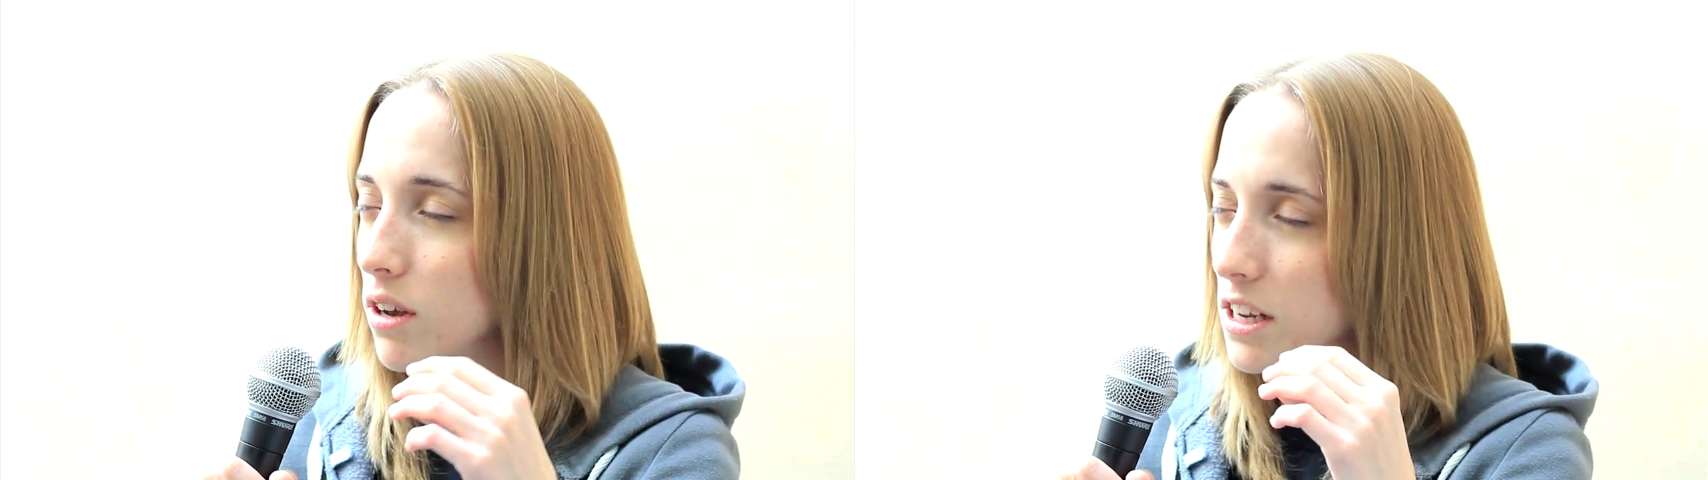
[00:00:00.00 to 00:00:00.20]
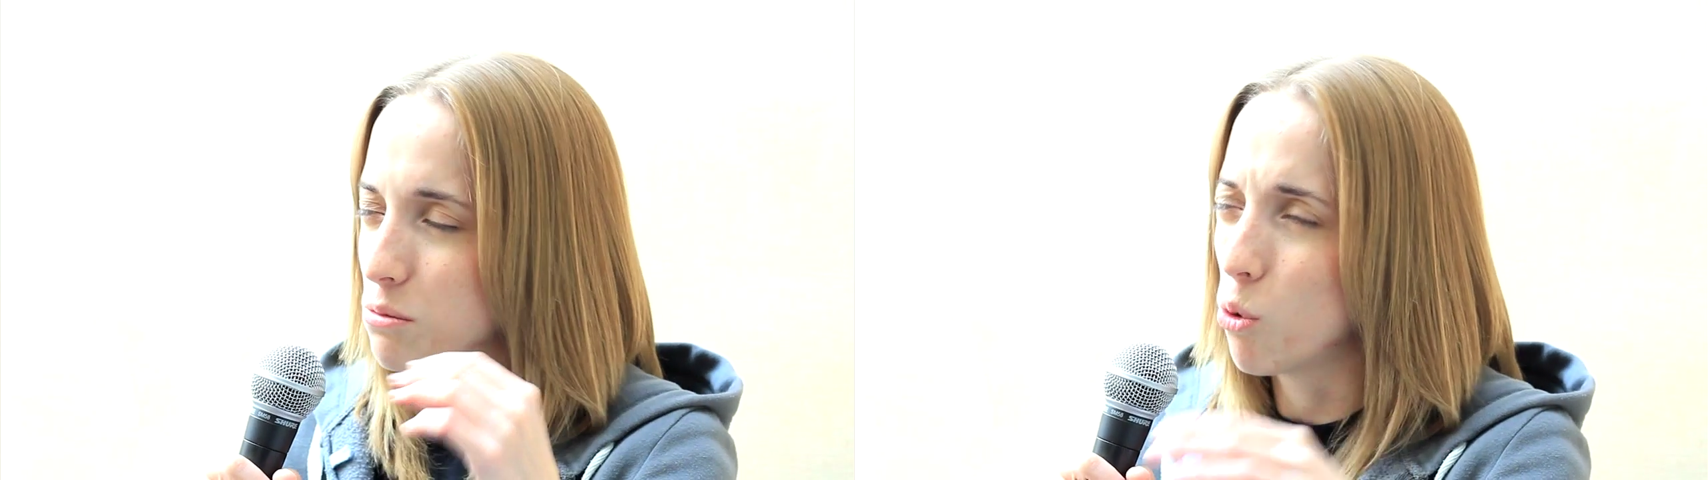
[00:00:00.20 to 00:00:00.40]

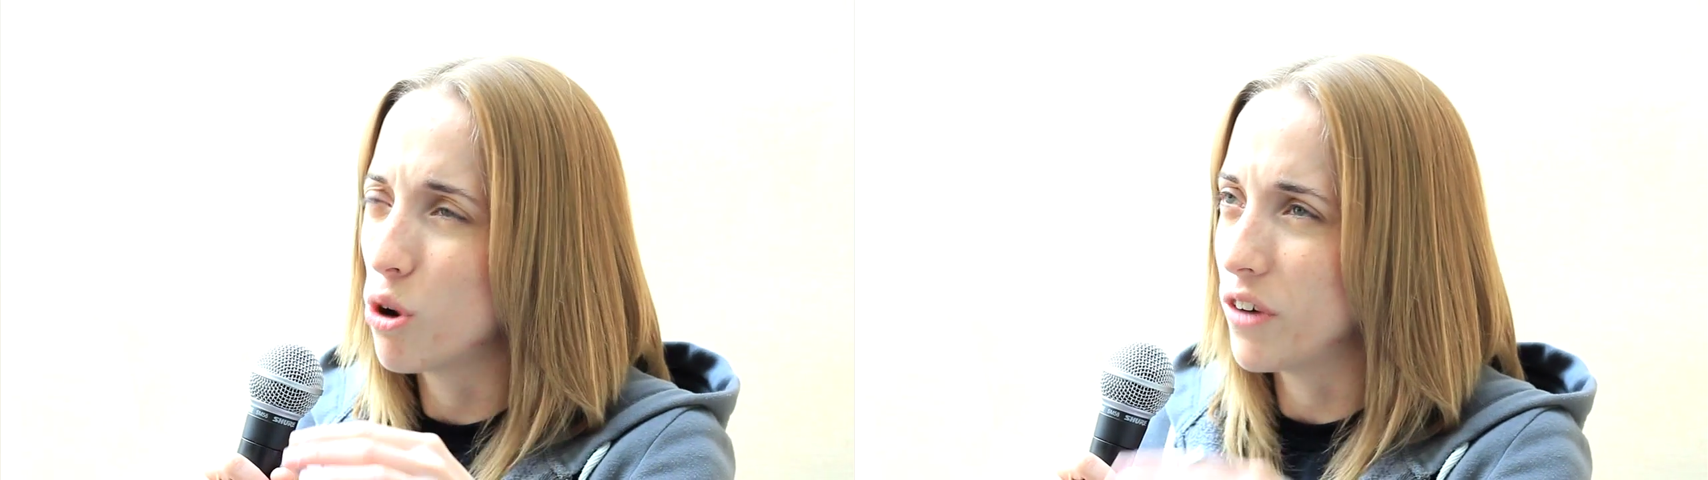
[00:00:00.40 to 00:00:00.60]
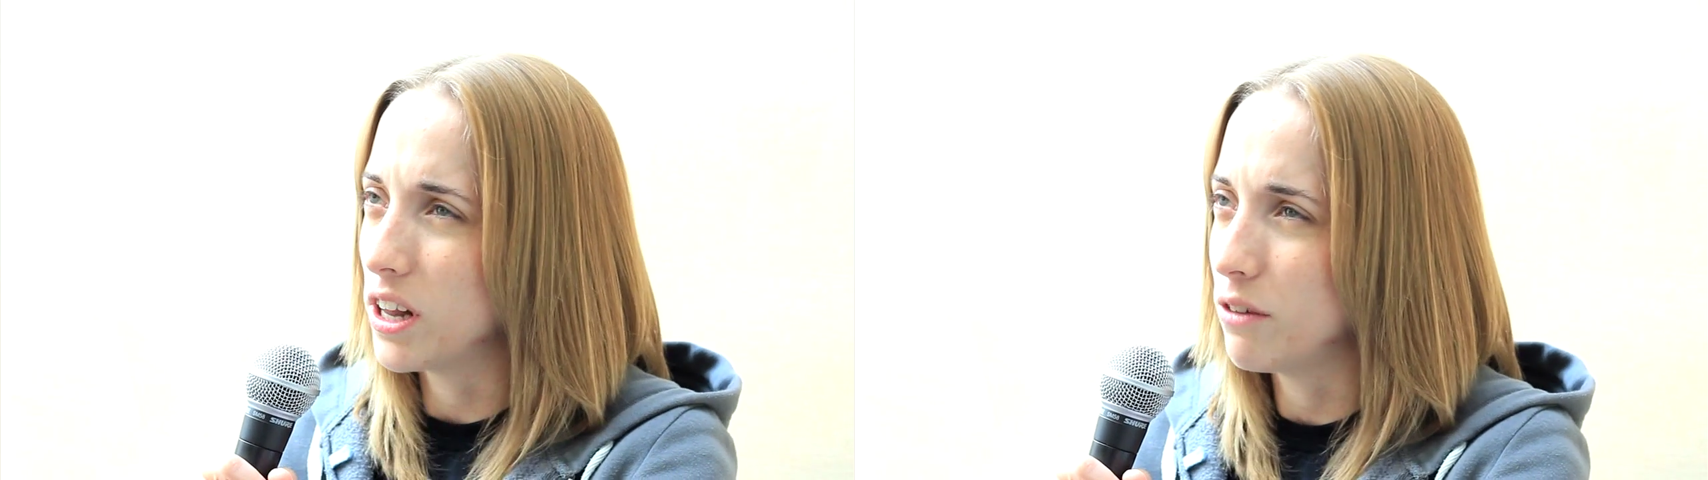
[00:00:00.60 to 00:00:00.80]
I guess,
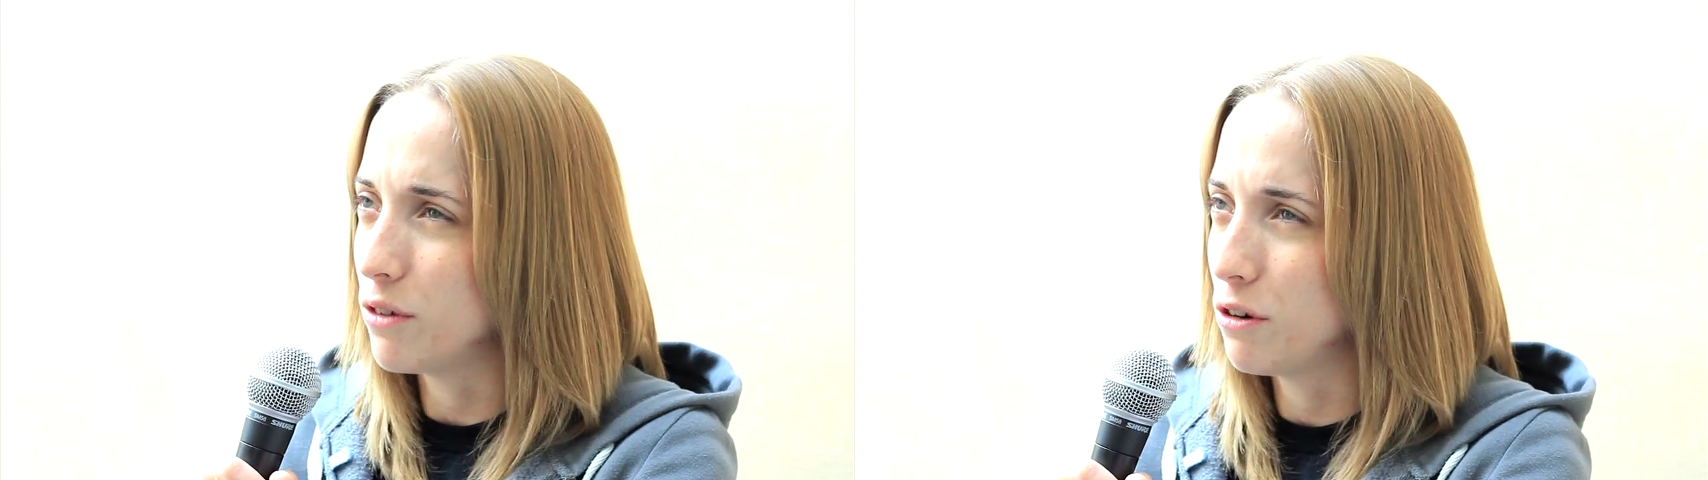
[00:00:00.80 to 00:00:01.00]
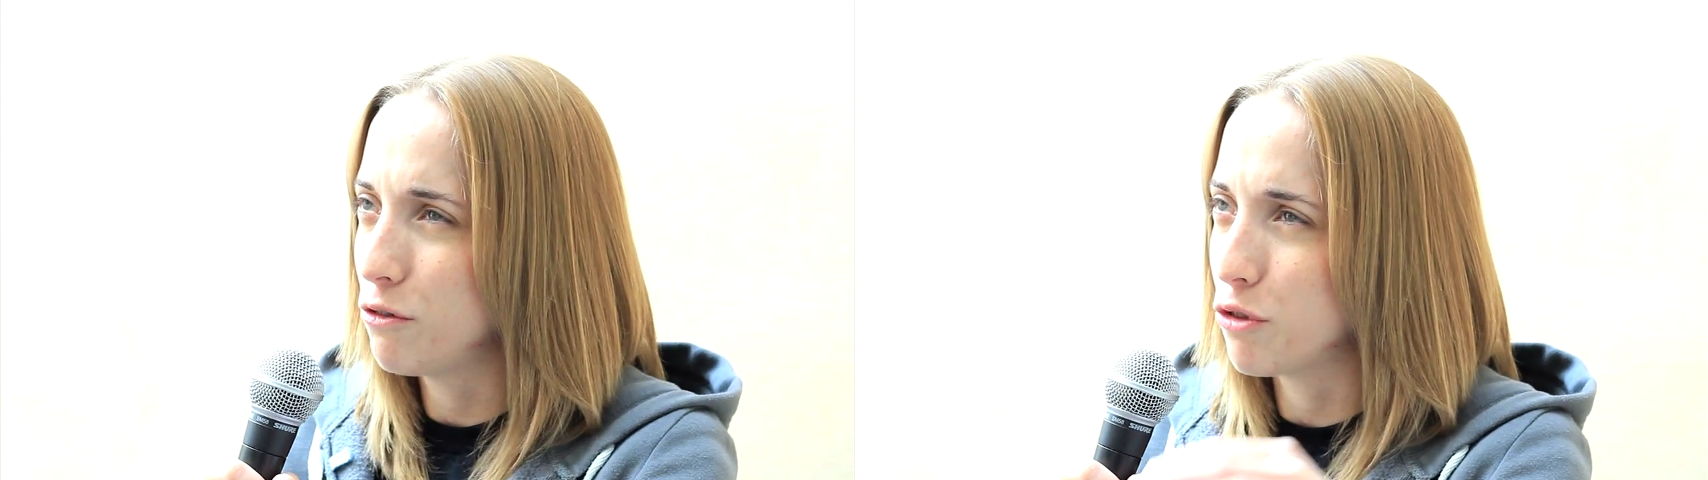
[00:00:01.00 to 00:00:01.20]
more
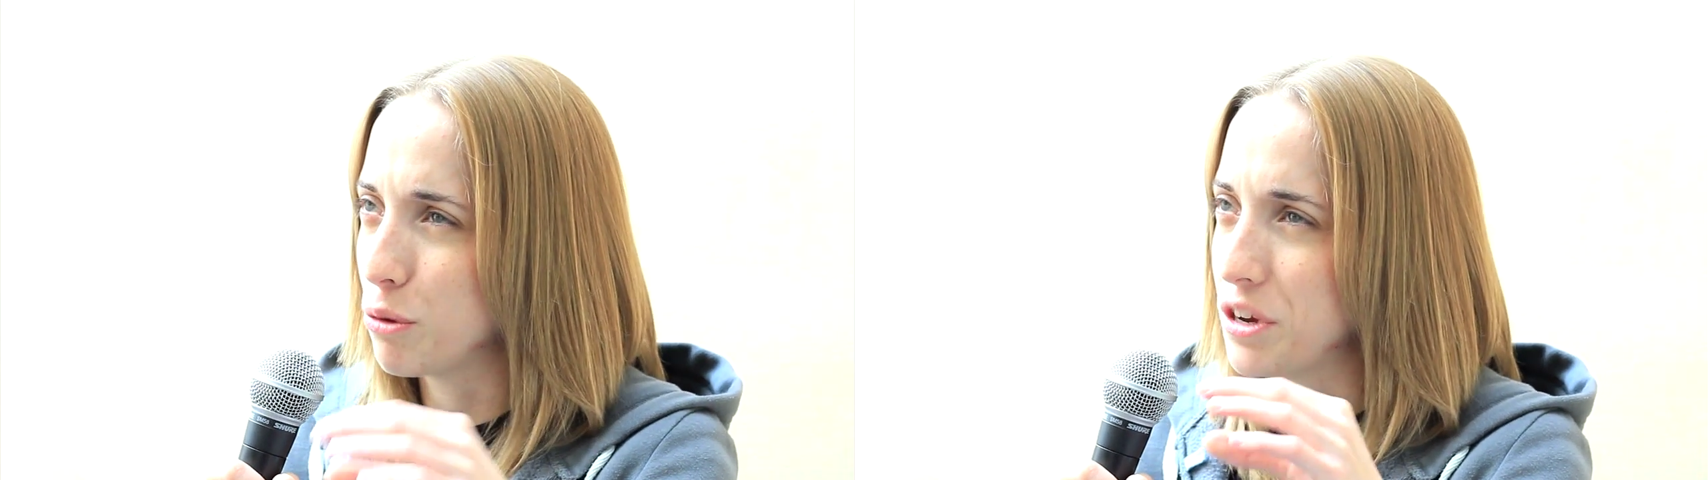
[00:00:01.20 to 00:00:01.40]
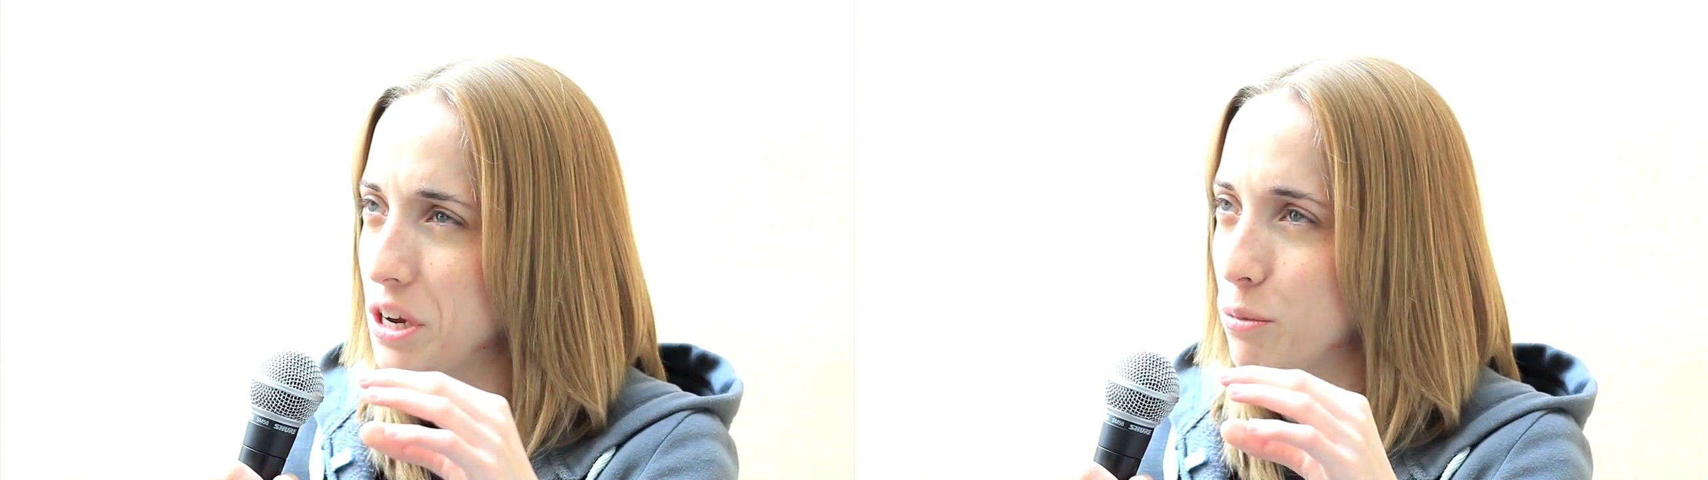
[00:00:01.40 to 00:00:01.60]
relevant
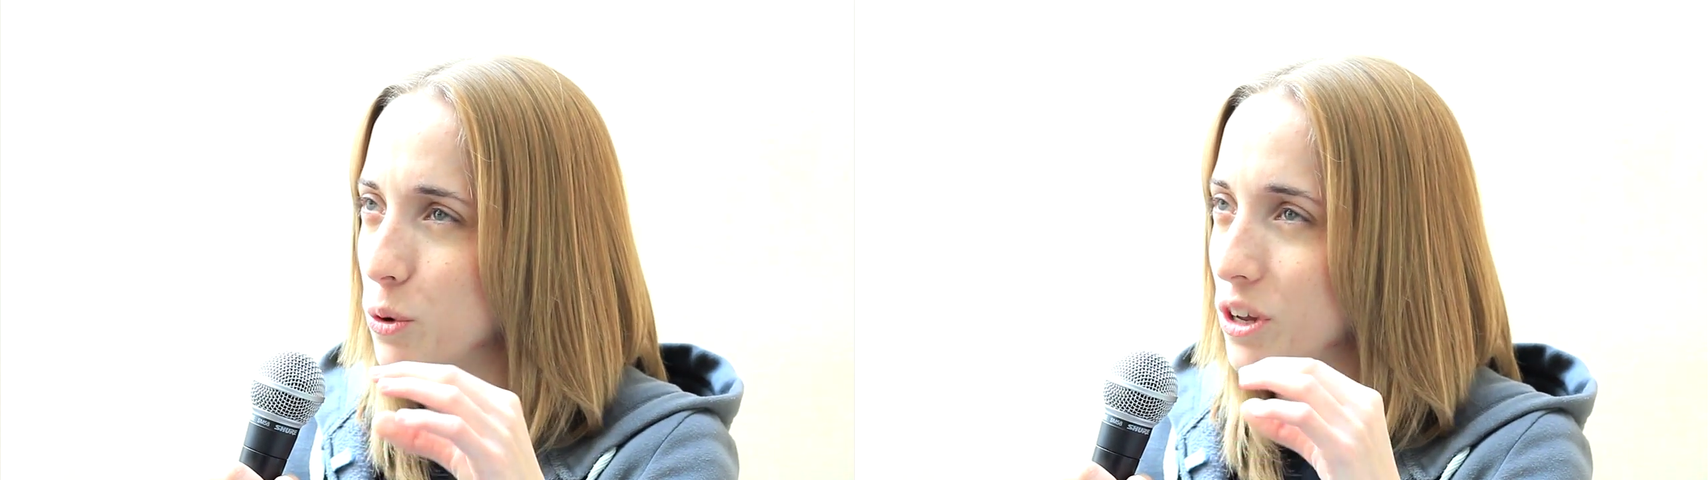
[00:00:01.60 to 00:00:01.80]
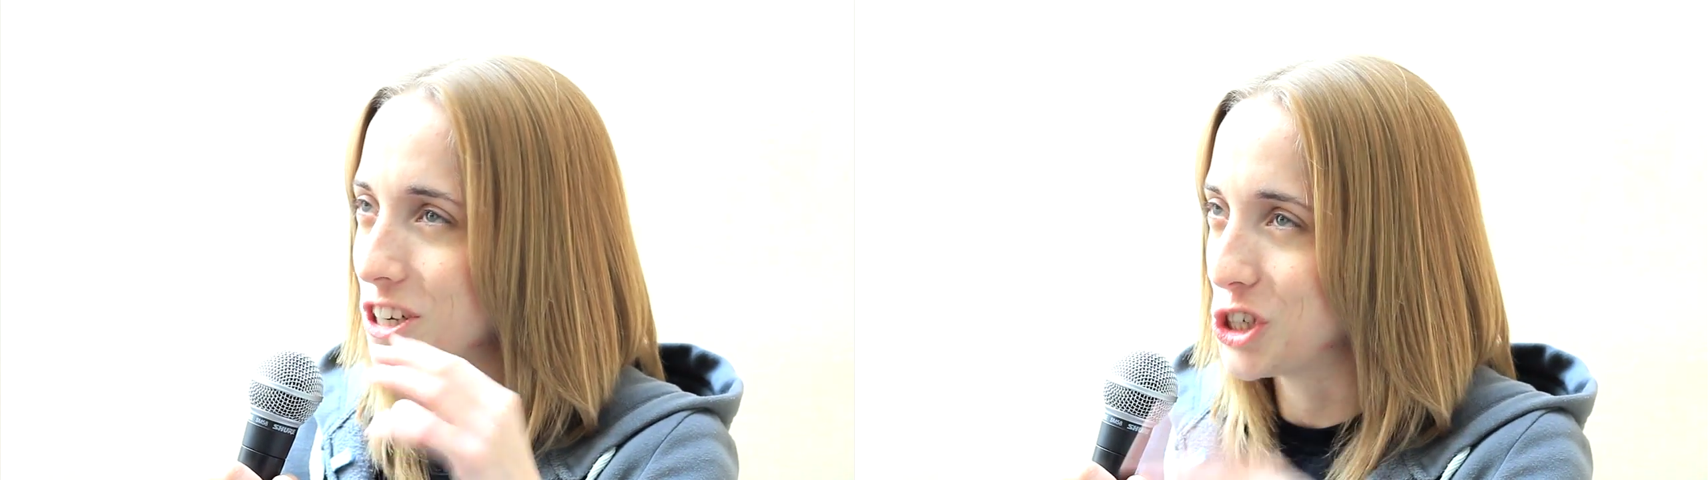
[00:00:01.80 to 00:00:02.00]
for
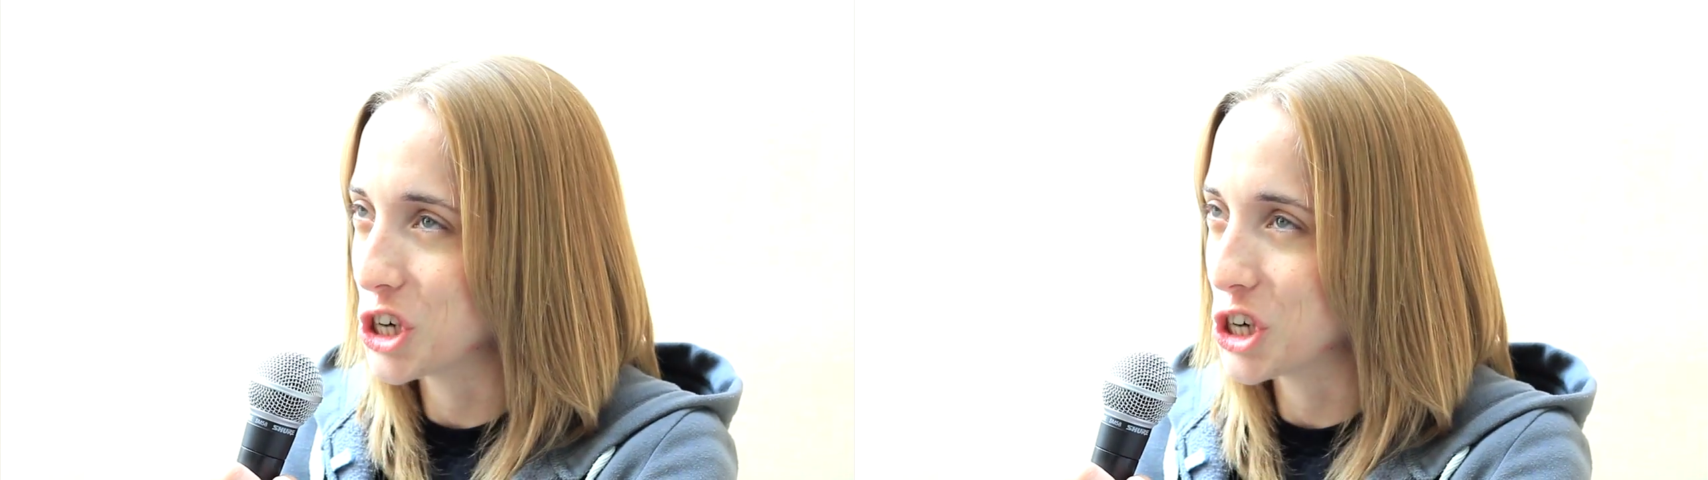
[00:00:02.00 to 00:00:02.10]
people in